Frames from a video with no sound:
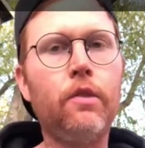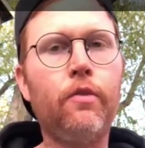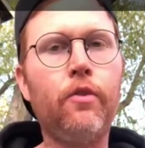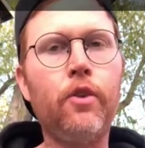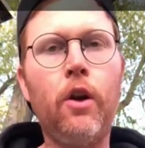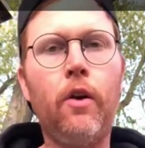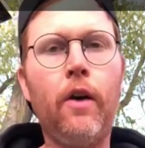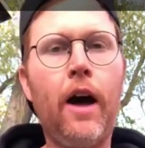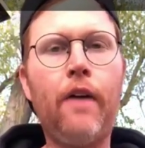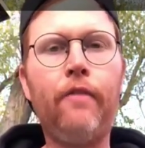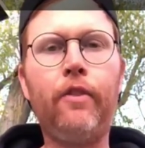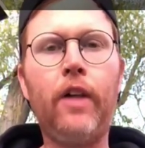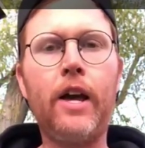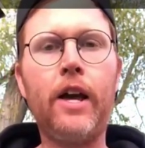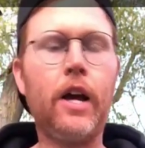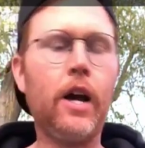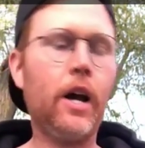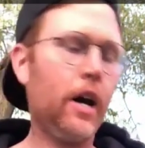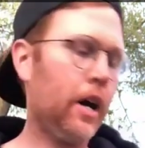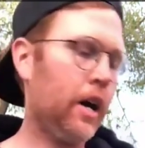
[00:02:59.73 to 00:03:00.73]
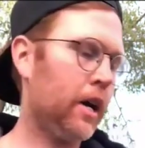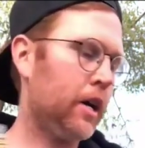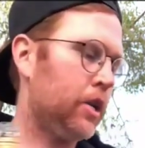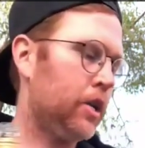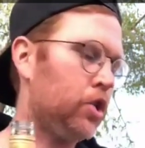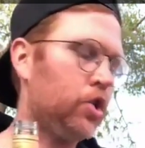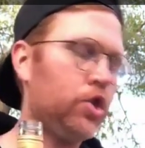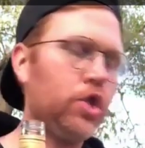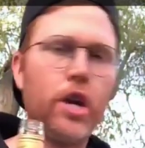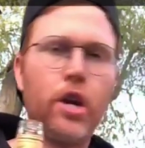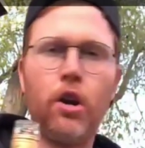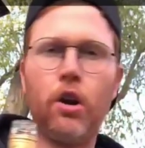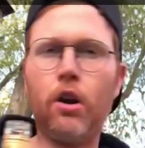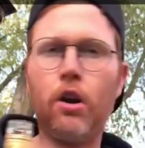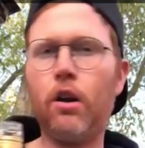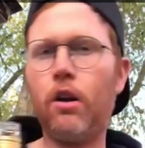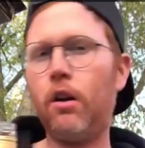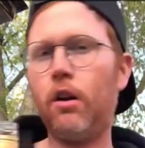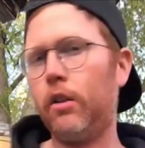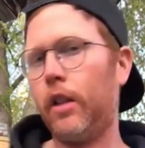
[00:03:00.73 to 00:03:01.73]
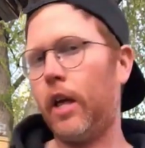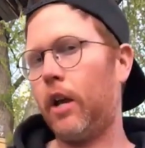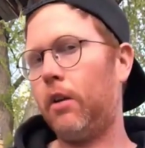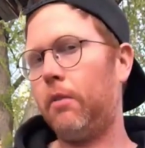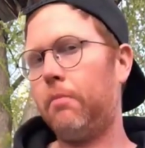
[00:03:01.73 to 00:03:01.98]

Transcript: If you don't have like a jigger, like